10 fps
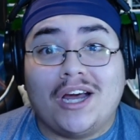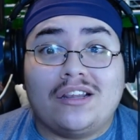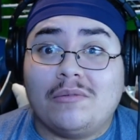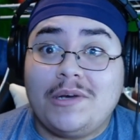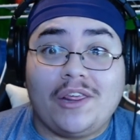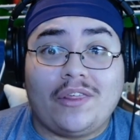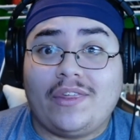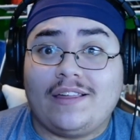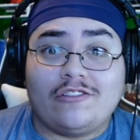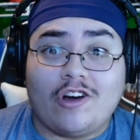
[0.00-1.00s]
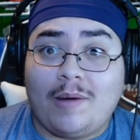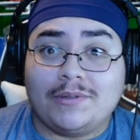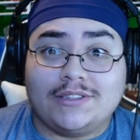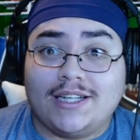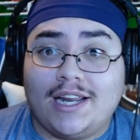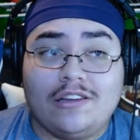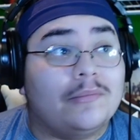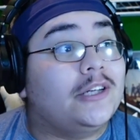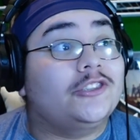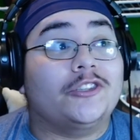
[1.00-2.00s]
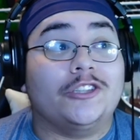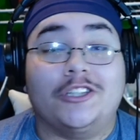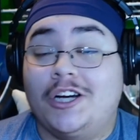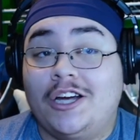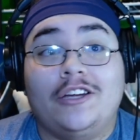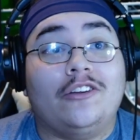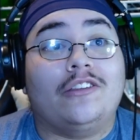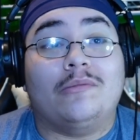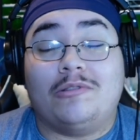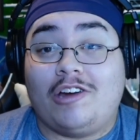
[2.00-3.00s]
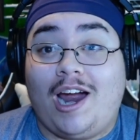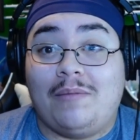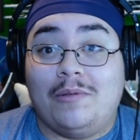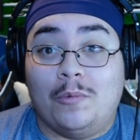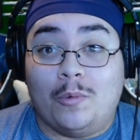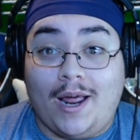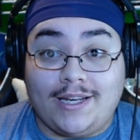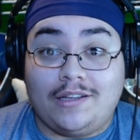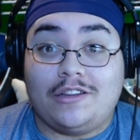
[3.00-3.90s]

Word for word: We got so many other things dropping today, so make sure you're you're subscribed and ready.